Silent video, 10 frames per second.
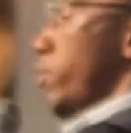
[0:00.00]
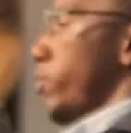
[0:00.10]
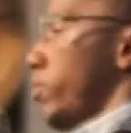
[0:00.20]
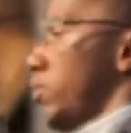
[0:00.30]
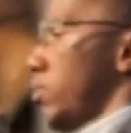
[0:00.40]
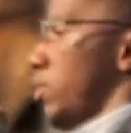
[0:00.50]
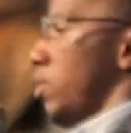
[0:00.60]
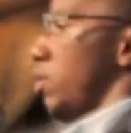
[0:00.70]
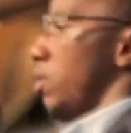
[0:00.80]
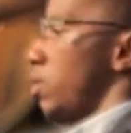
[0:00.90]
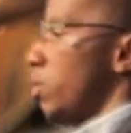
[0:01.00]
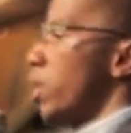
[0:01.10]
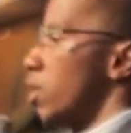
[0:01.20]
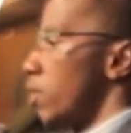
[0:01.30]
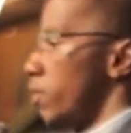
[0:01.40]
of
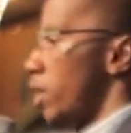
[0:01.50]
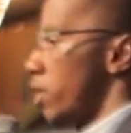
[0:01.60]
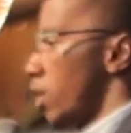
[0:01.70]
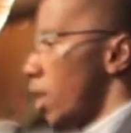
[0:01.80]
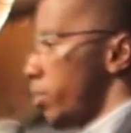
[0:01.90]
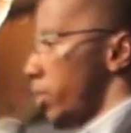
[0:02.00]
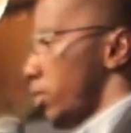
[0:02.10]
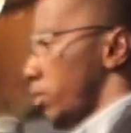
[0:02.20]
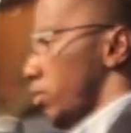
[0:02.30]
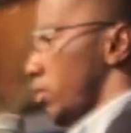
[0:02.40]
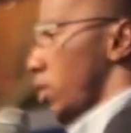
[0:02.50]
the way you're going to value your company.